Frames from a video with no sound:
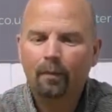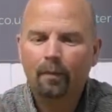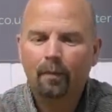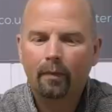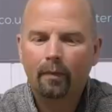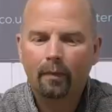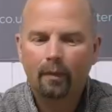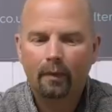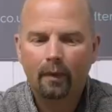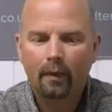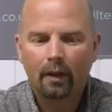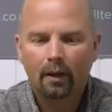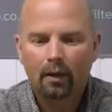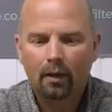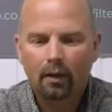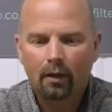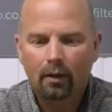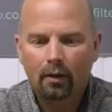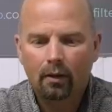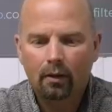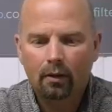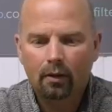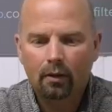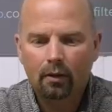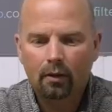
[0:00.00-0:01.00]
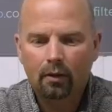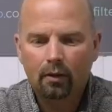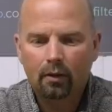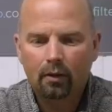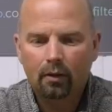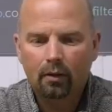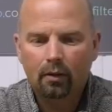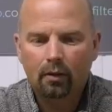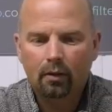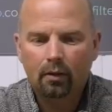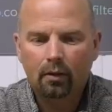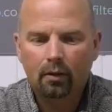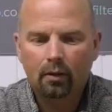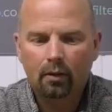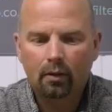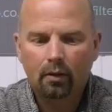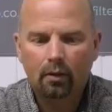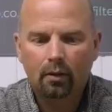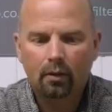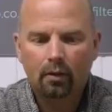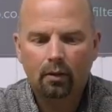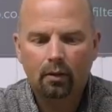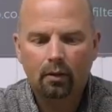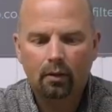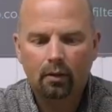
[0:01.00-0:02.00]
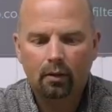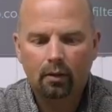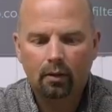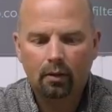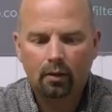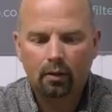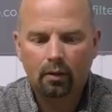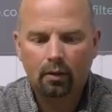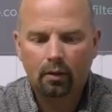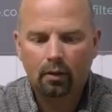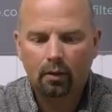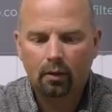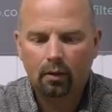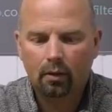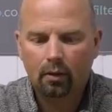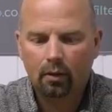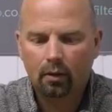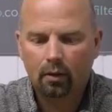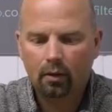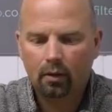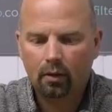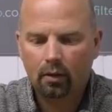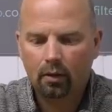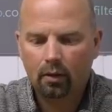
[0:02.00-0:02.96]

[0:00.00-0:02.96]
(no one is talking)